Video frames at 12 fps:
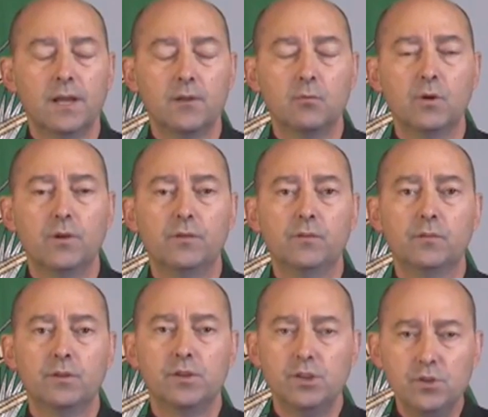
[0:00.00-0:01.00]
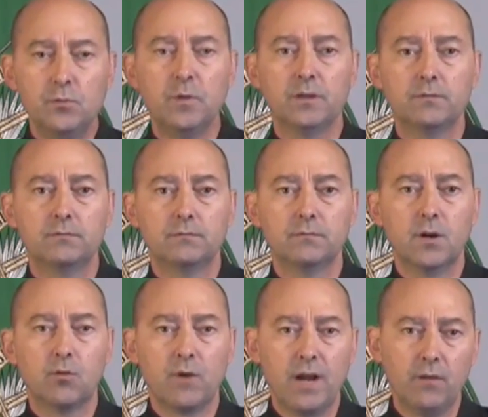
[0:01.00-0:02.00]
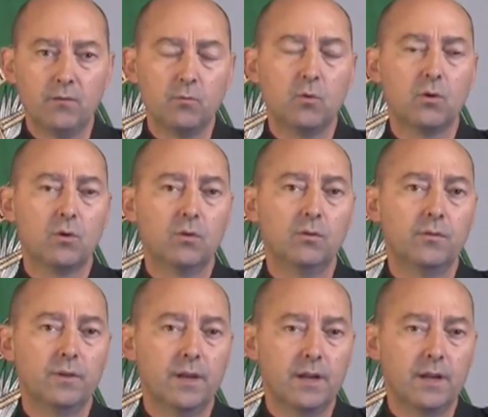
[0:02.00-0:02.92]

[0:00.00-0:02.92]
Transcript: and it was human around the world.